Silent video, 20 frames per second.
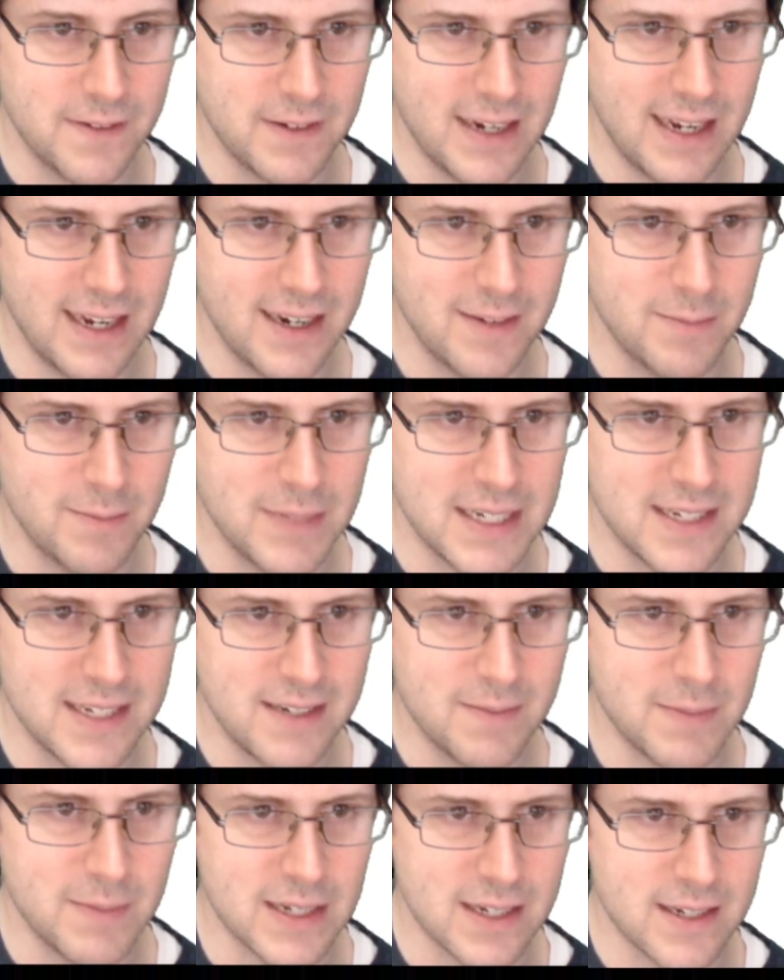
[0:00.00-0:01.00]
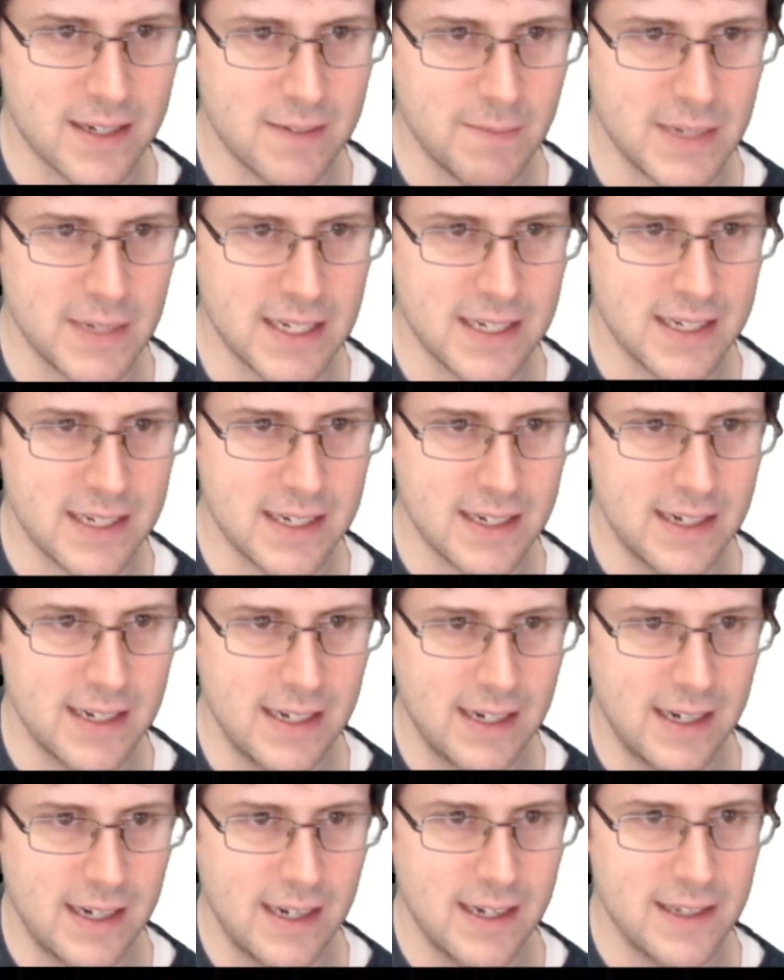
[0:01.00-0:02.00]
Kind of miss.
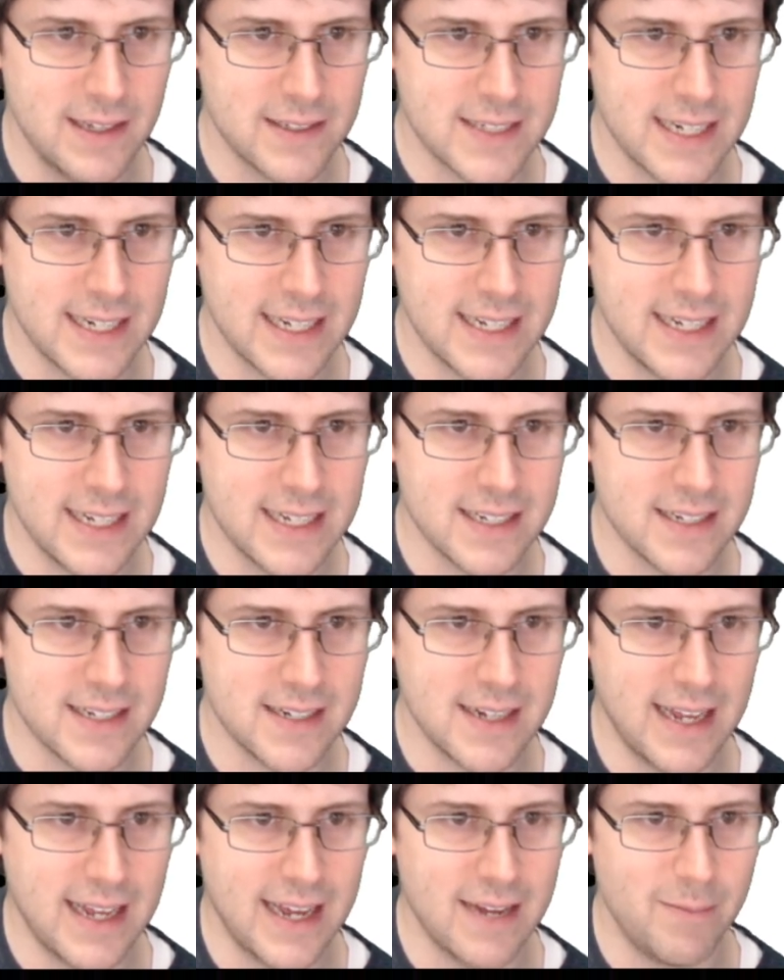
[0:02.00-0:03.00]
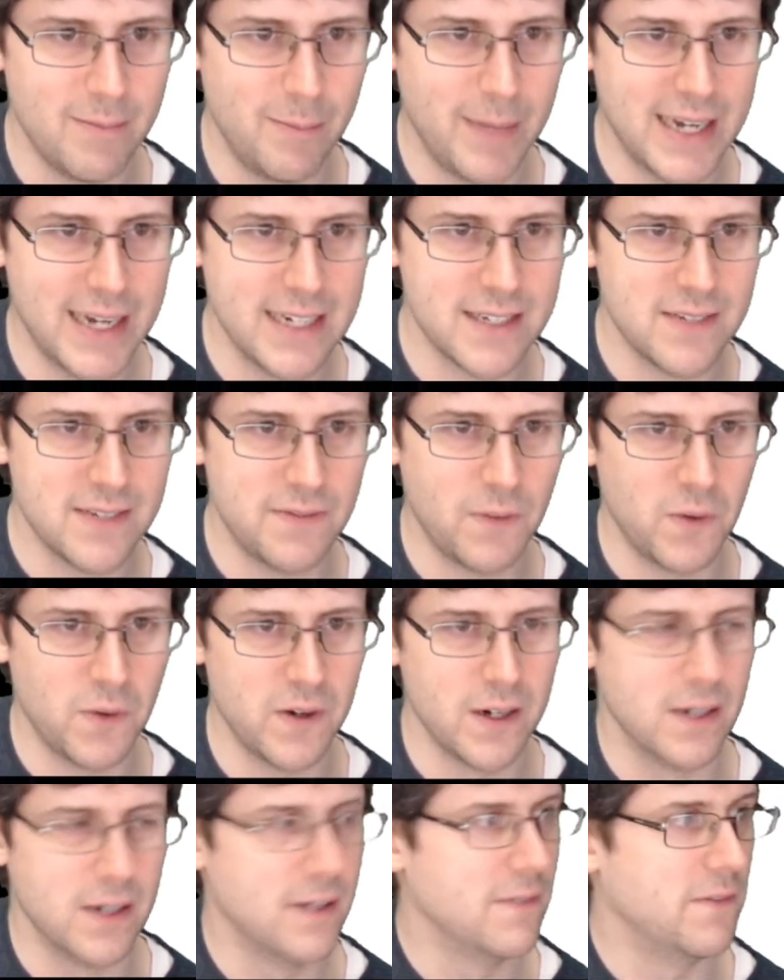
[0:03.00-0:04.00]
It looks like it hits at
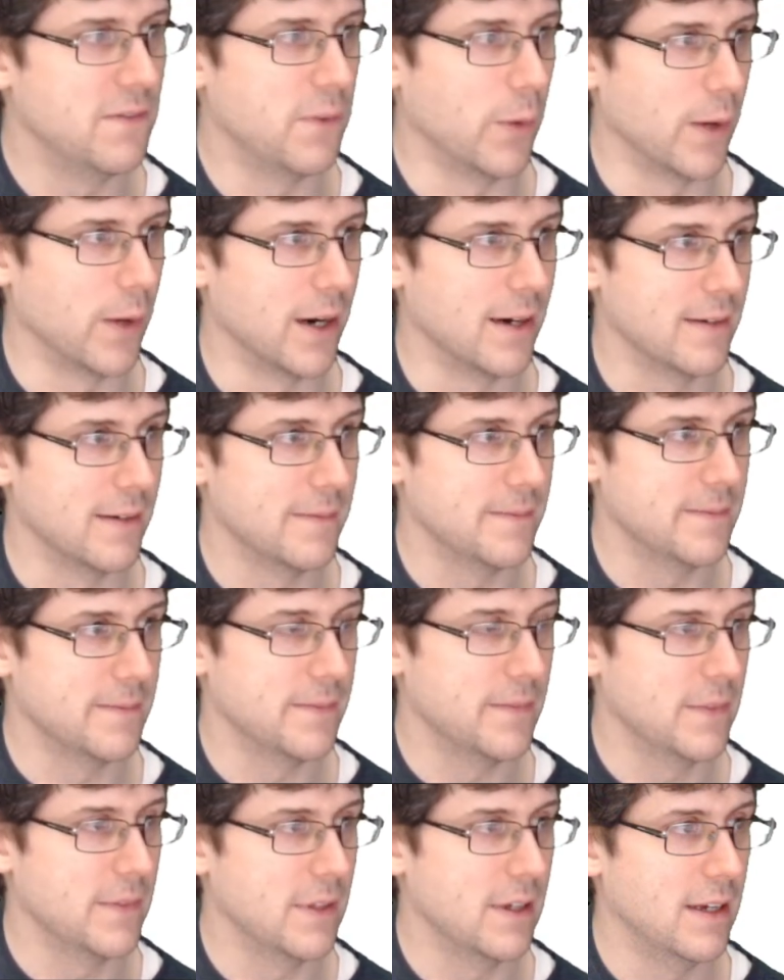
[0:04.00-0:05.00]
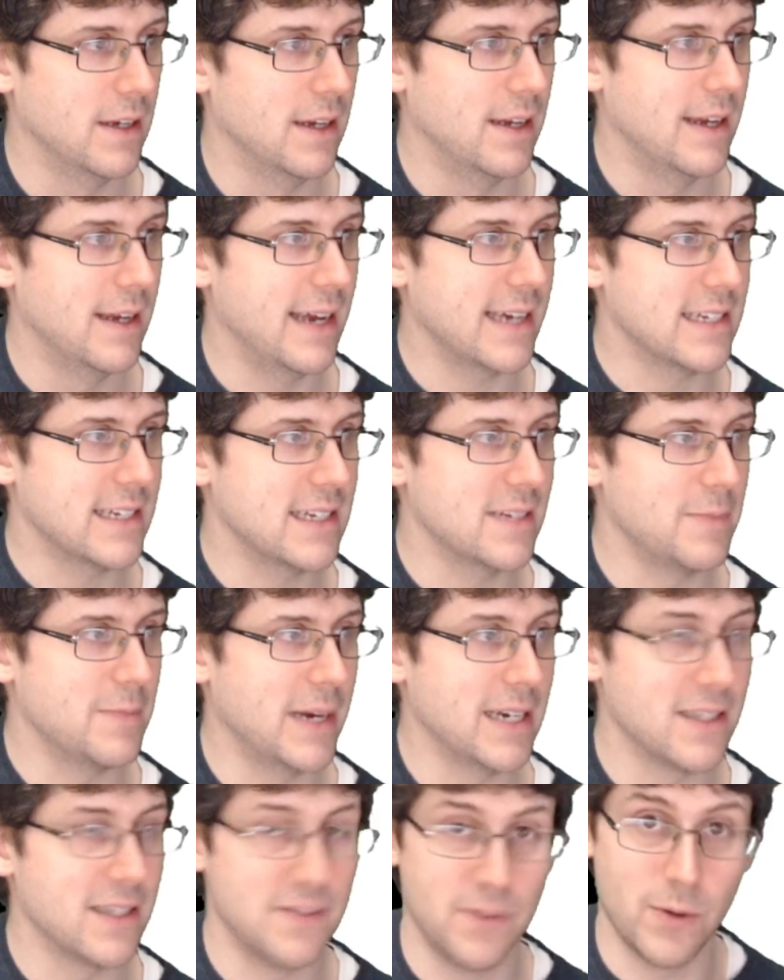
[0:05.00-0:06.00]
-4, 4. X is
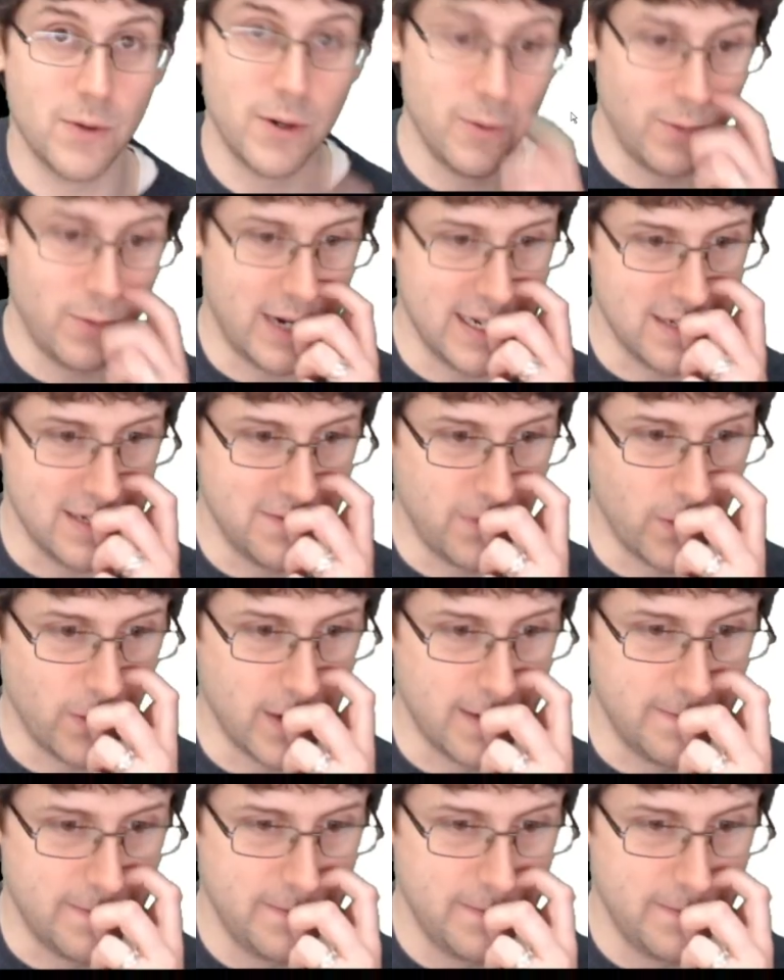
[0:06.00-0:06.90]
-4, y is 4.